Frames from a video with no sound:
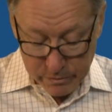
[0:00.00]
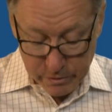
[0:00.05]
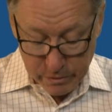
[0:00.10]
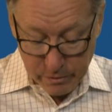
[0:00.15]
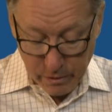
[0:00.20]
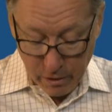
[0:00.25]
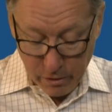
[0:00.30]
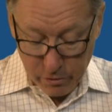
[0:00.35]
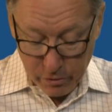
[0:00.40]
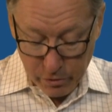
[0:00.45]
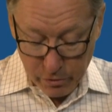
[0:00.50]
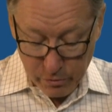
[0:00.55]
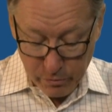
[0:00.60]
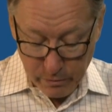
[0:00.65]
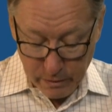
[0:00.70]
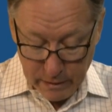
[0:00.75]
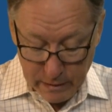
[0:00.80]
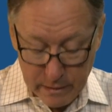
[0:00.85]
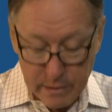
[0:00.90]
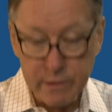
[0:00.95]
to know who
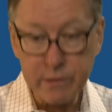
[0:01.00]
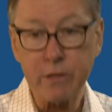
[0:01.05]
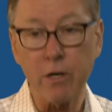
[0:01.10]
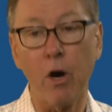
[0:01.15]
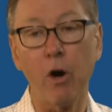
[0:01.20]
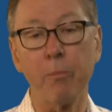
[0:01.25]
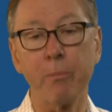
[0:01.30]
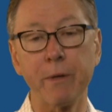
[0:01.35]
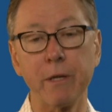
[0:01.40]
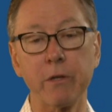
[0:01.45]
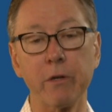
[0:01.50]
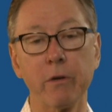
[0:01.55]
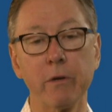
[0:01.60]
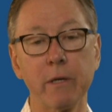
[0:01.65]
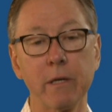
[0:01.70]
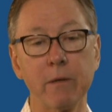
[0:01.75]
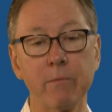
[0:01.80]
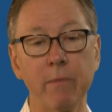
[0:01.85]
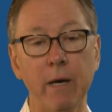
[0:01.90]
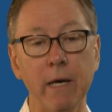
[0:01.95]
is opening your
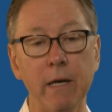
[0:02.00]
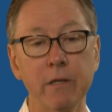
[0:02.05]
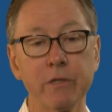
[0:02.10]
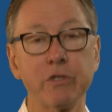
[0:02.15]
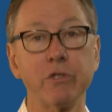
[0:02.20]
emails?